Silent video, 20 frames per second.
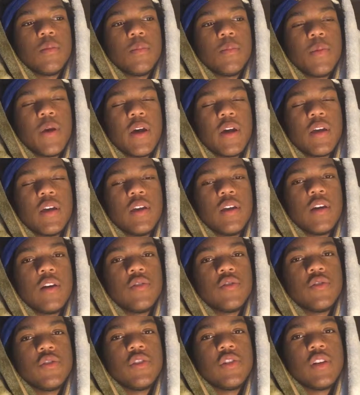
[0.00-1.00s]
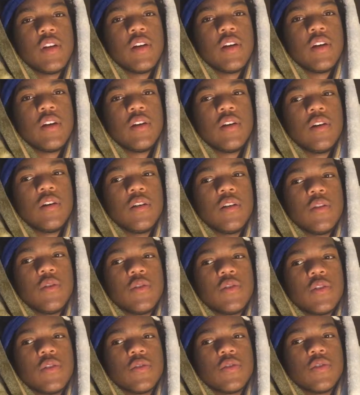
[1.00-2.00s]
Back in Countryside, there
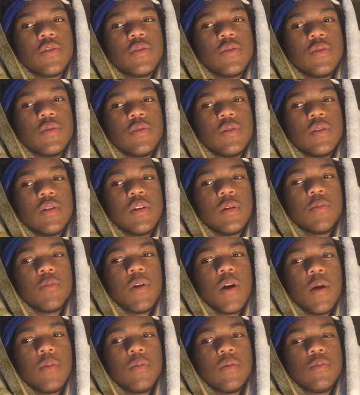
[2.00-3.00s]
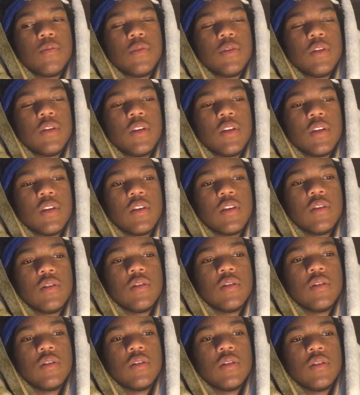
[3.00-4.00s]
was also a problem with like
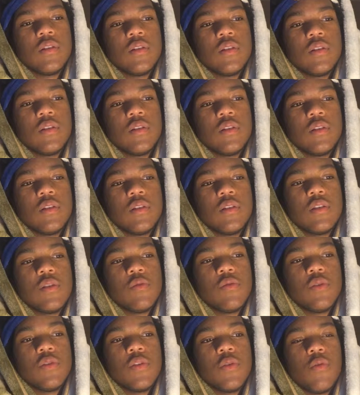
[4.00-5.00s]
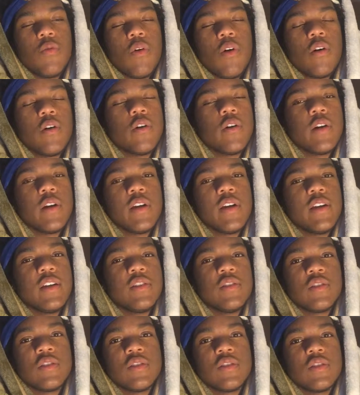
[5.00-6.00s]
the water, I
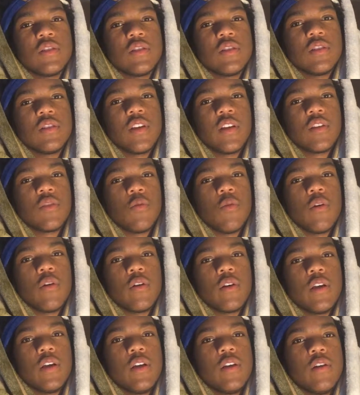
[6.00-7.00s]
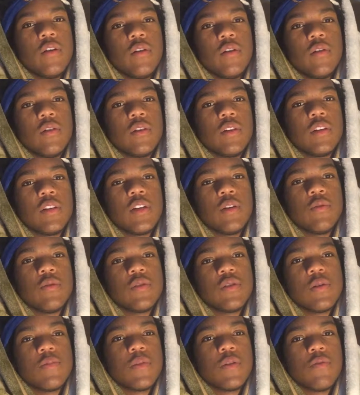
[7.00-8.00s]
guess, like the water heater, or like it was
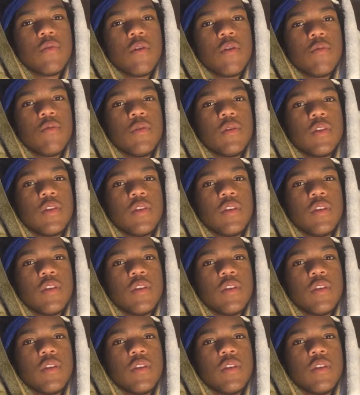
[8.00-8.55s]
something wrong with